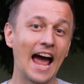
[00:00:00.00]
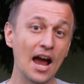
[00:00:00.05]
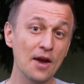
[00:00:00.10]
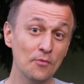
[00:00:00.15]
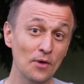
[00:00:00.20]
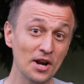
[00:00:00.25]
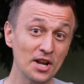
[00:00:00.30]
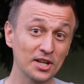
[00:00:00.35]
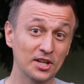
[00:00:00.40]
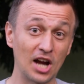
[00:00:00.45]
I
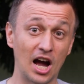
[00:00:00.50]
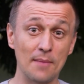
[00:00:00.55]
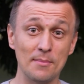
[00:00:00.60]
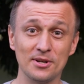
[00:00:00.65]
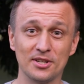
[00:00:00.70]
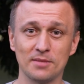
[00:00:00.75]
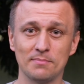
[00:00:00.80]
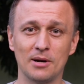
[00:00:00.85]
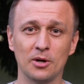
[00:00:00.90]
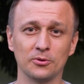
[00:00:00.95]
read a
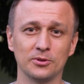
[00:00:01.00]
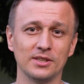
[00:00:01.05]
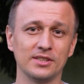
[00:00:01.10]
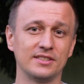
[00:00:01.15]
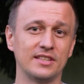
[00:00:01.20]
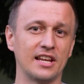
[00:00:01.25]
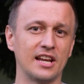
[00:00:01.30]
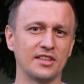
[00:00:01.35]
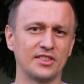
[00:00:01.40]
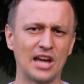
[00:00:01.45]
comment about this
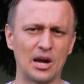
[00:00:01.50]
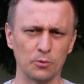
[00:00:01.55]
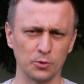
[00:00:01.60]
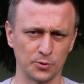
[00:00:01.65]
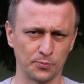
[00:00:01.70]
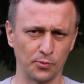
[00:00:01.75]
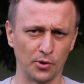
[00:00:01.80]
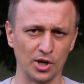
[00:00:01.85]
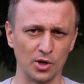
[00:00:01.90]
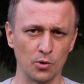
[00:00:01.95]
that I thought
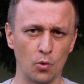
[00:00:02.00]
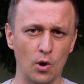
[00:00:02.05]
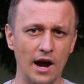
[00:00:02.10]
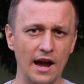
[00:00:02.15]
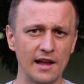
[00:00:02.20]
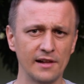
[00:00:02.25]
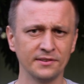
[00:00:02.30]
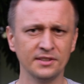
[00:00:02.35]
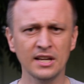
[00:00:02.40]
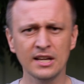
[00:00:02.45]
was pretty
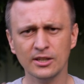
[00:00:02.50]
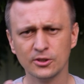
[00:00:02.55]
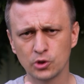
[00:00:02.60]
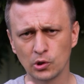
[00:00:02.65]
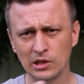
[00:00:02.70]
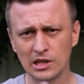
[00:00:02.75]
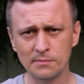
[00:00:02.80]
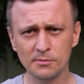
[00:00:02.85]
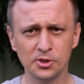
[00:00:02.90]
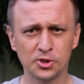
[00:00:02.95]
wild, so
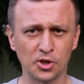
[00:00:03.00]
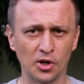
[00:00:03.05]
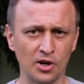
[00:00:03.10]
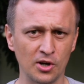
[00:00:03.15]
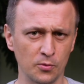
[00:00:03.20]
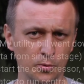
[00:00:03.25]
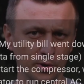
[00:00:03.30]
let me share it